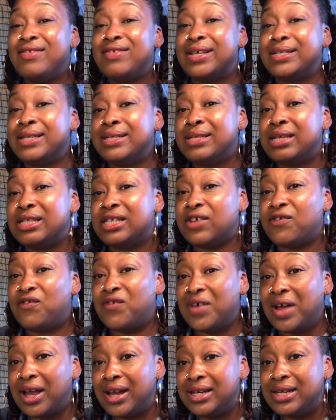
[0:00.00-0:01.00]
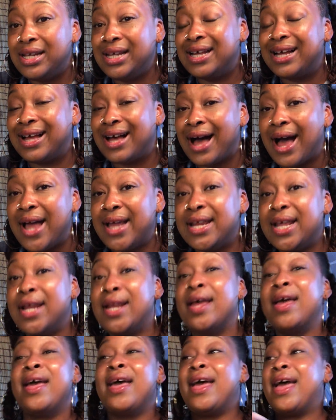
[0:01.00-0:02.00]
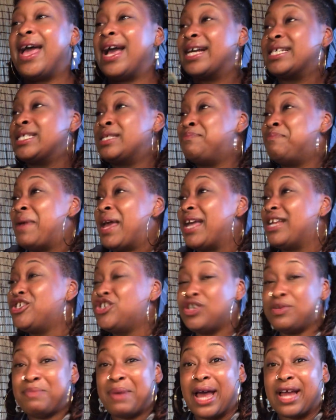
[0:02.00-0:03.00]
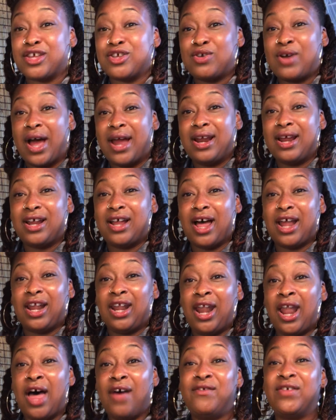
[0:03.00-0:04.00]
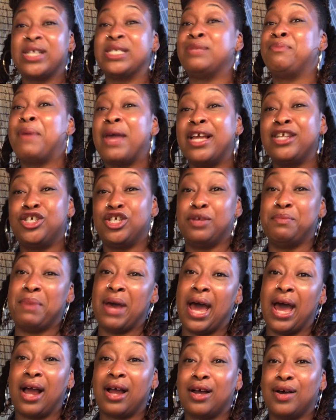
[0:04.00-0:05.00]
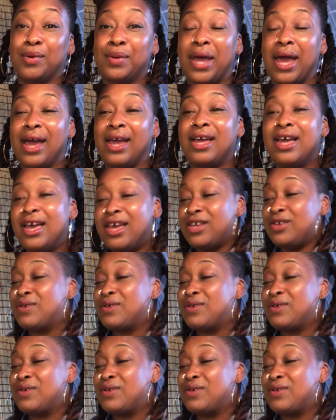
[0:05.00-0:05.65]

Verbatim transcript: This is a divinely guided expansion pack. You got a, a, love expansion pack, okay?